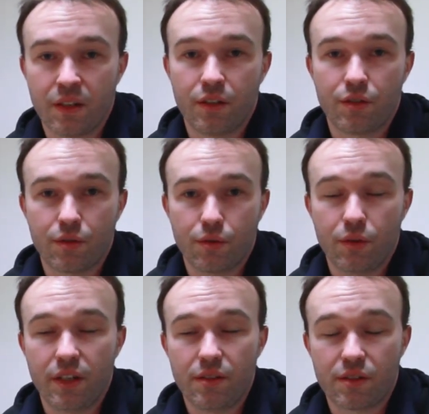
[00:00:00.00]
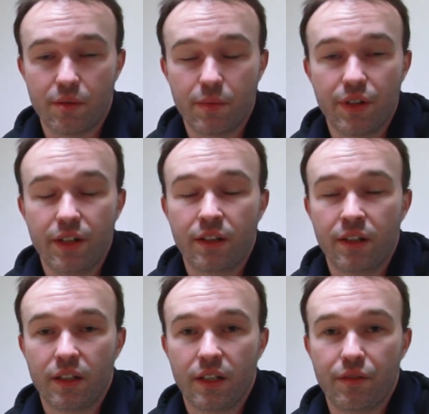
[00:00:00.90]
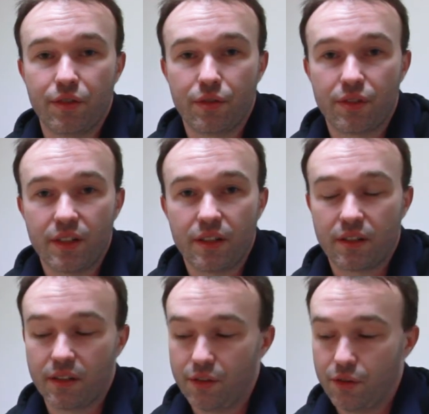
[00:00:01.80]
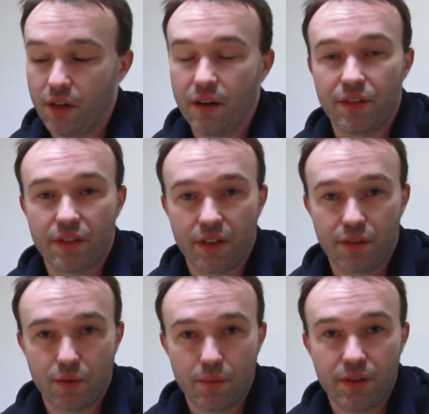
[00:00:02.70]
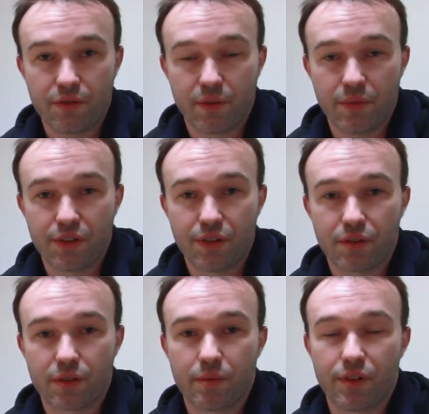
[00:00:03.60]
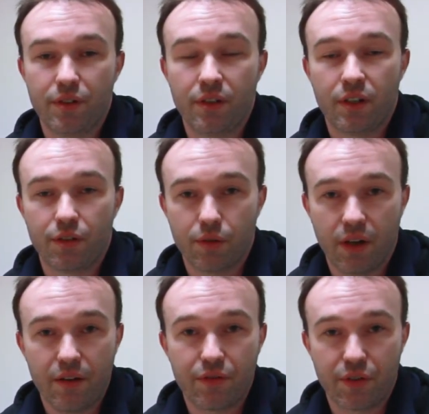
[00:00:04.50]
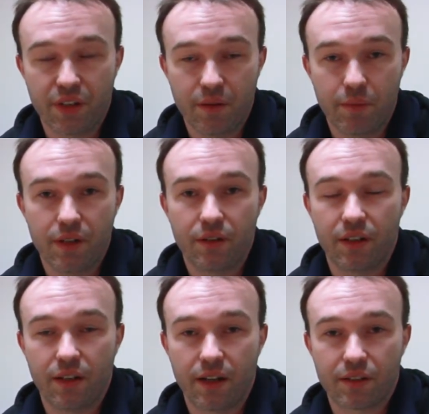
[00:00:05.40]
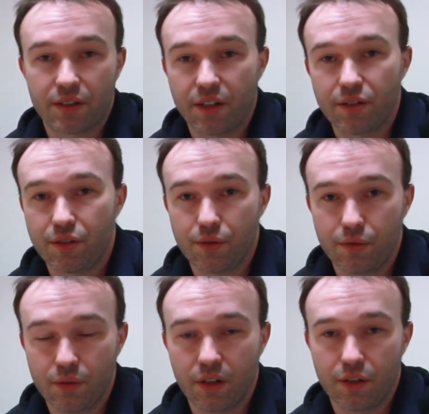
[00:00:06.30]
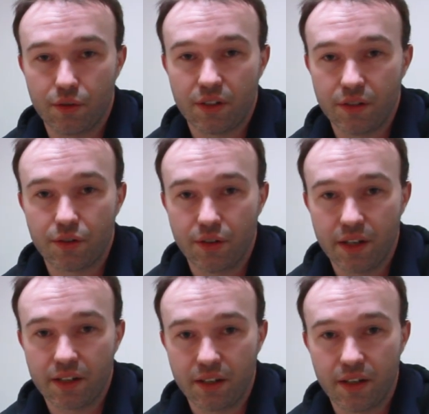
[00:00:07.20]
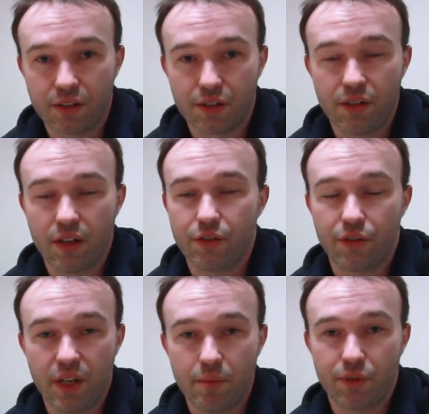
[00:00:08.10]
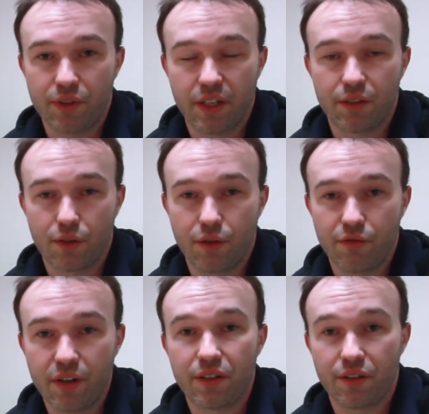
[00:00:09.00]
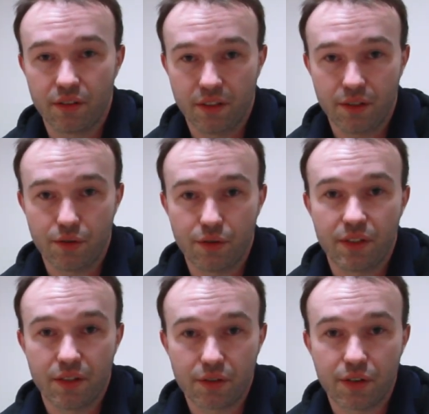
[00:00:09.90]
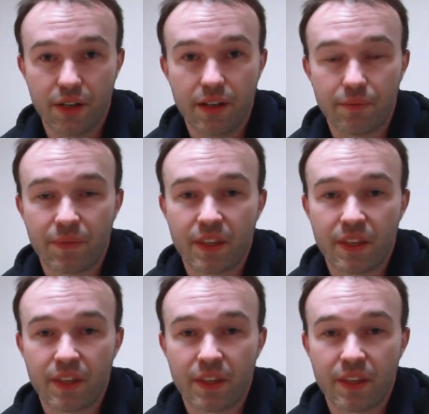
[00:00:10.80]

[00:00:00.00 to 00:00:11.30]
So, in summary, if you think that you have entitlement from this description, you have your email and access to a good internet connection, and you're able to get on regularly to the internet,